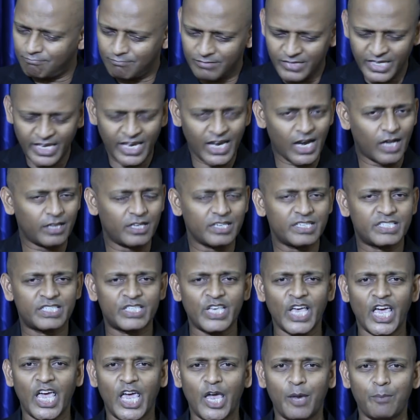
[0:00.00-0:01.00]
They are the
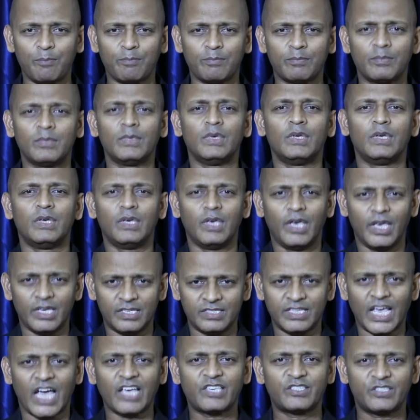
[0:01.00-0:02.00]
same,
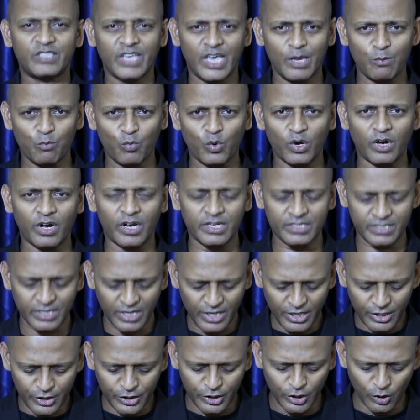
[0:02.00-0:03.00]
exact same words
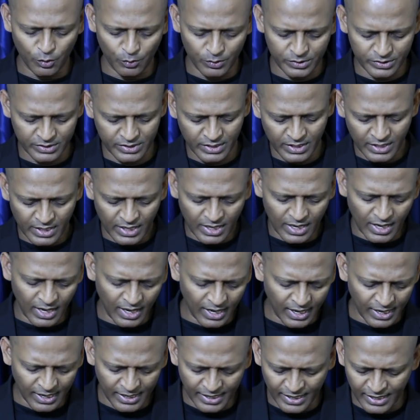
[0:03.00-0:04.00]
used.
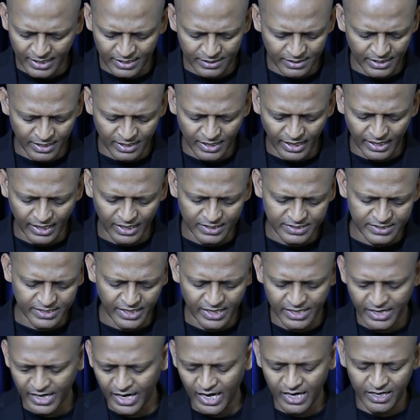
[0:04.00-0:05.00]
And like I
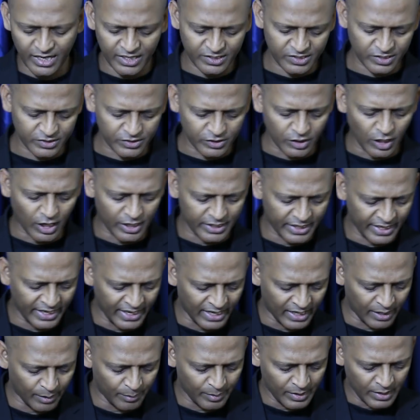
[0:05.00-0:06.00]
said, Hades is not
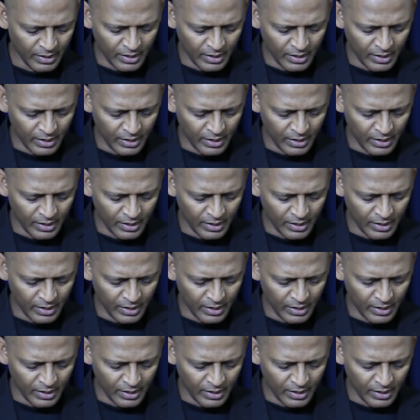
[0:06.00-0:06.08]
hell.